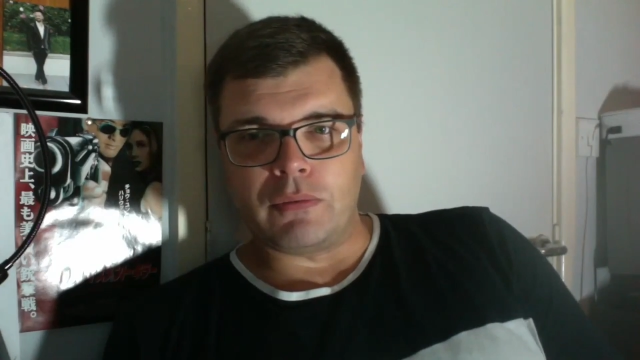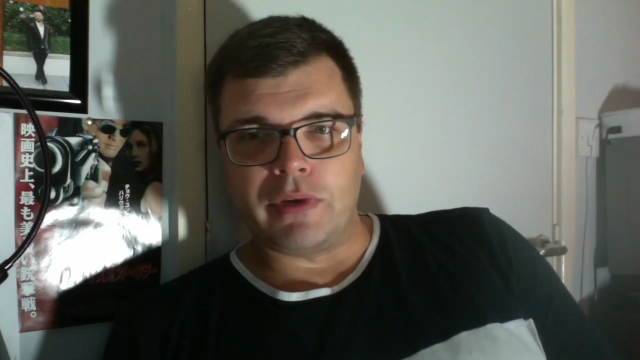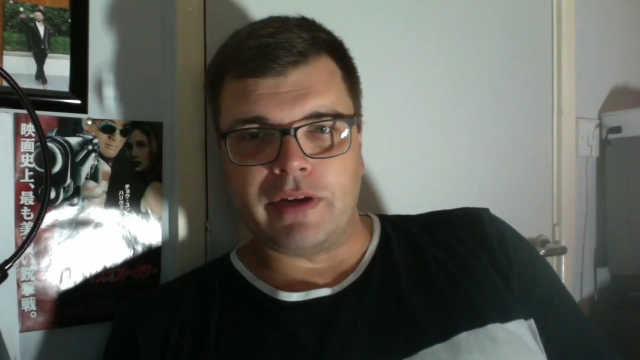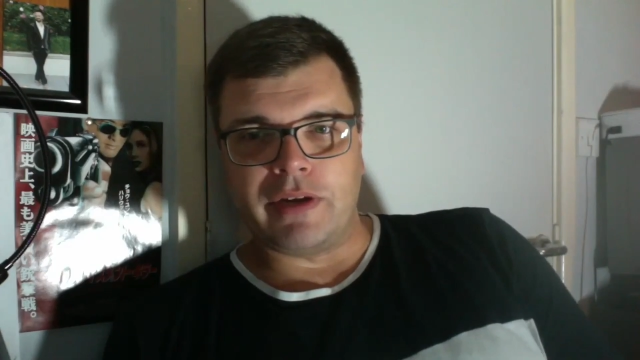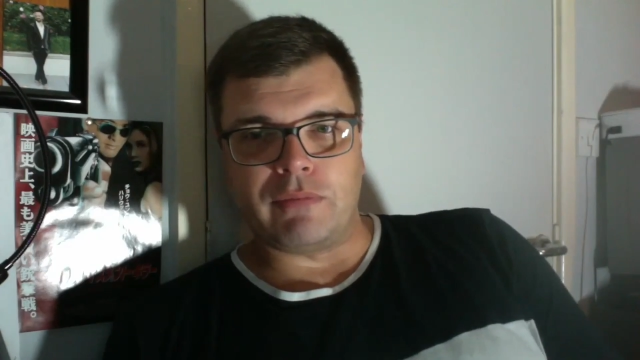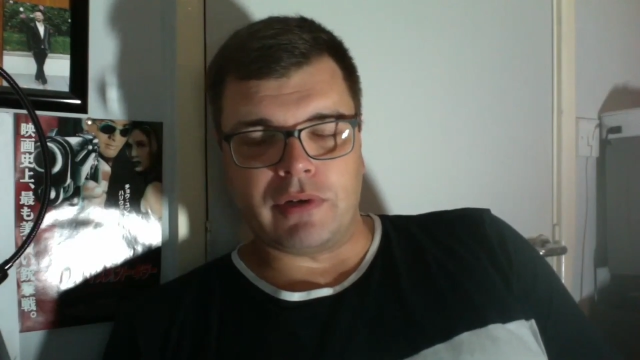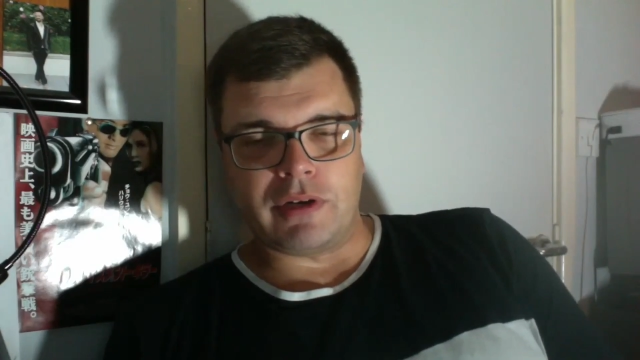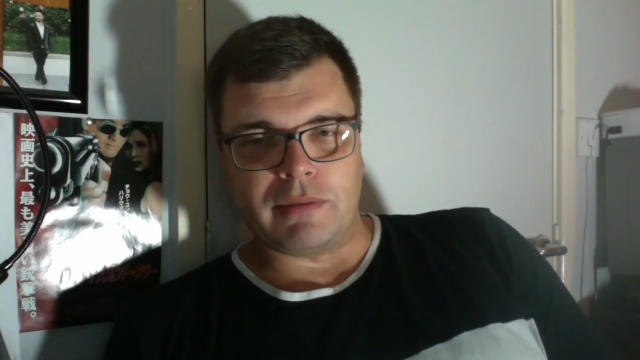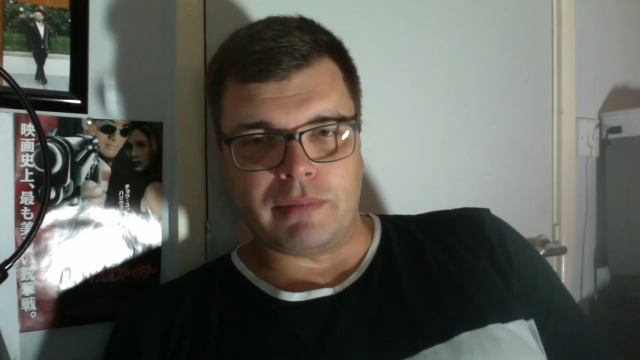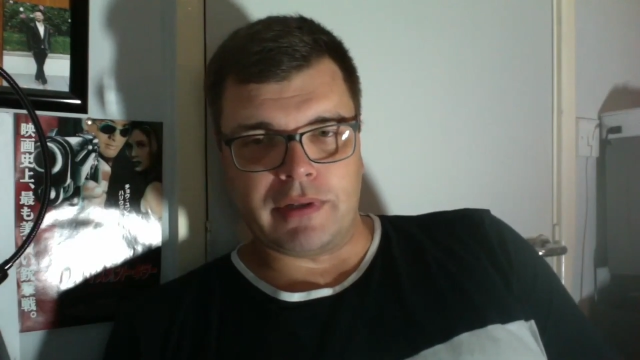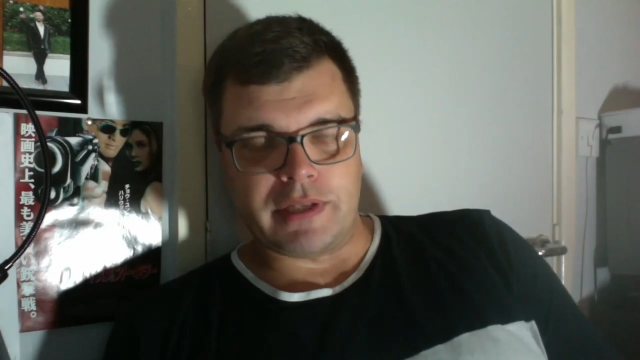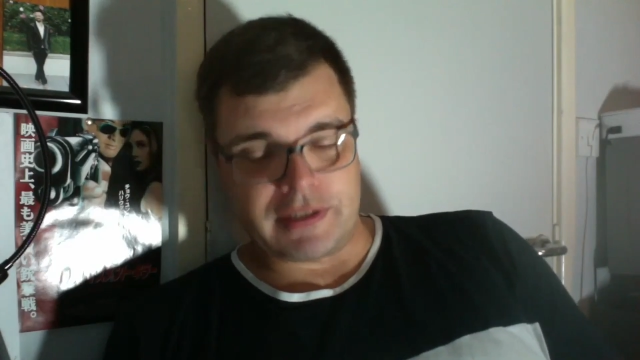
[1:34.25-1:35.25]
with Warner
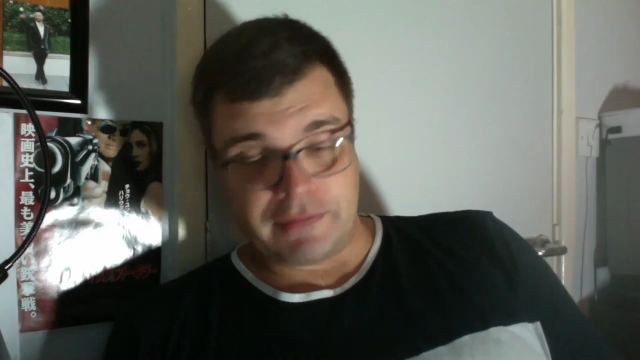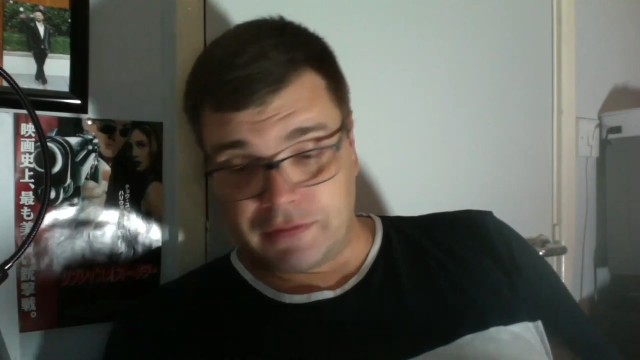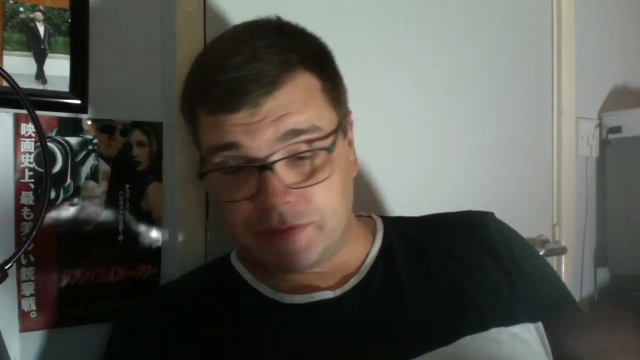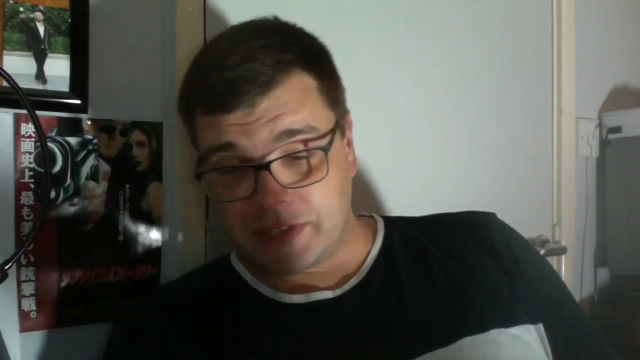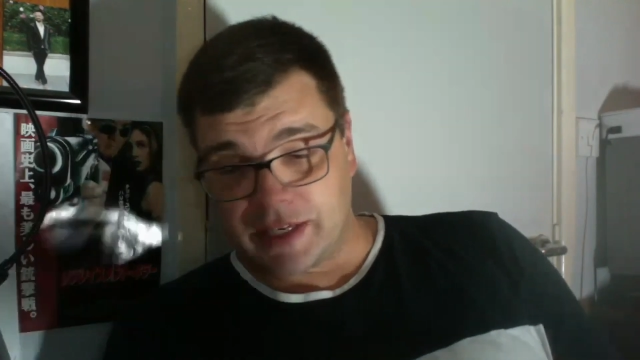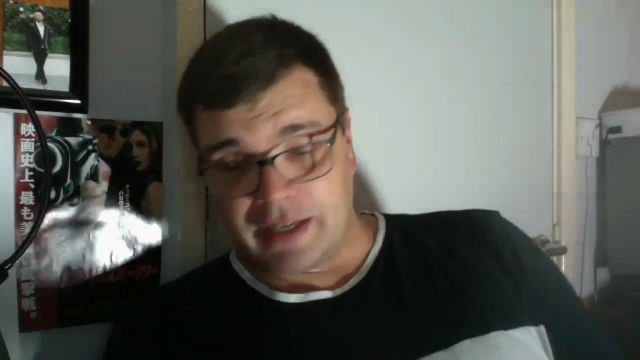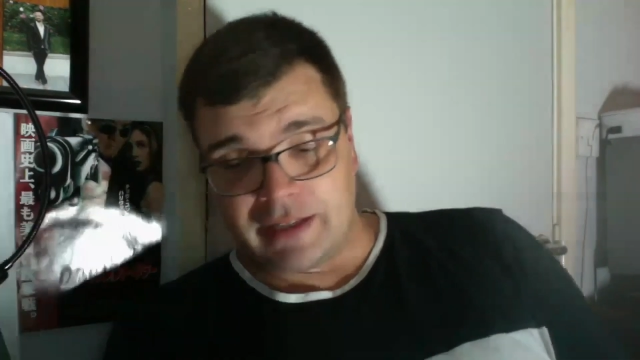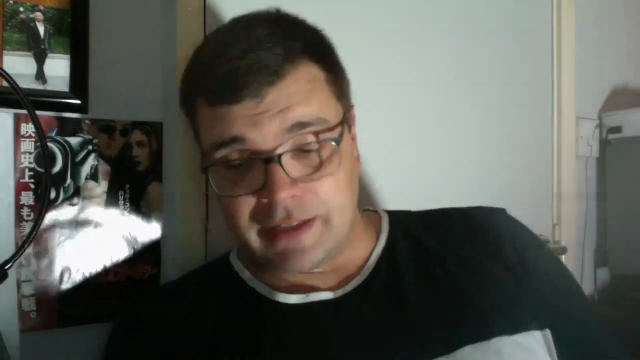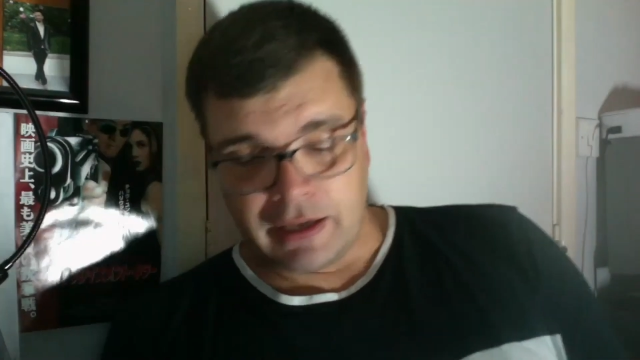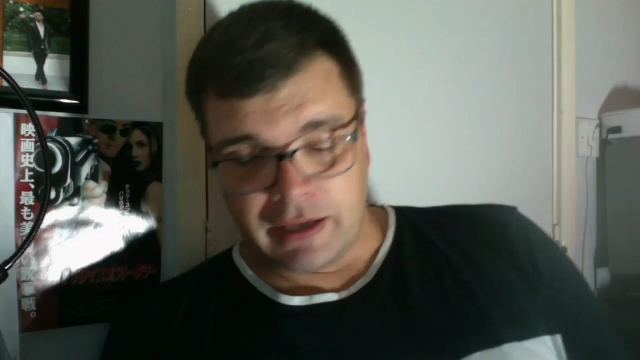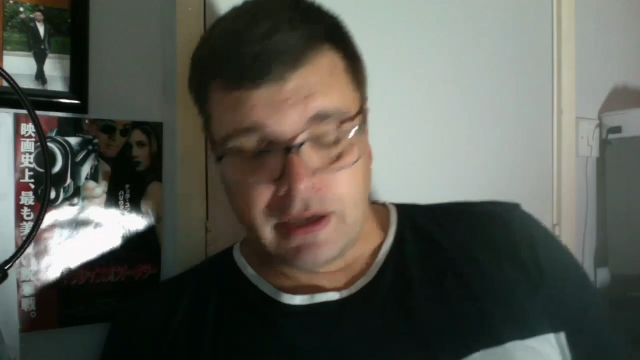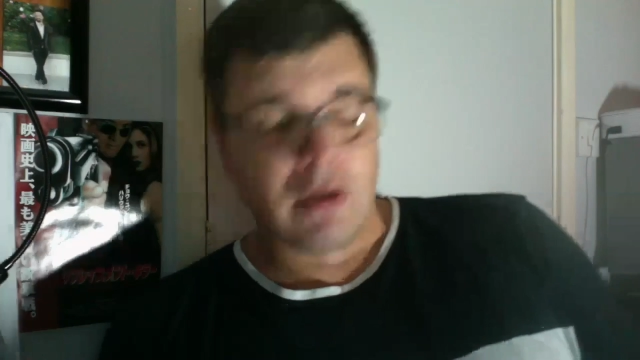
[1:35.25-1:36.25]
Brothers. If you've seen
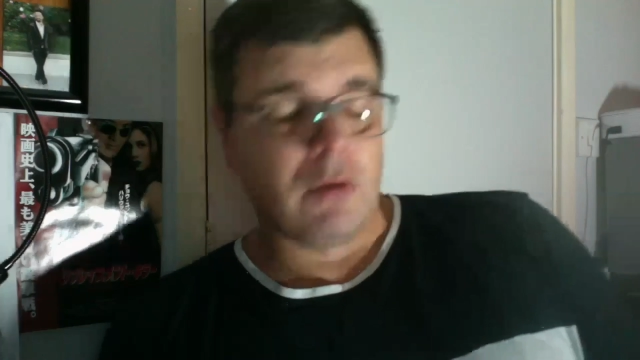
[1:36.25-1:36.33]
the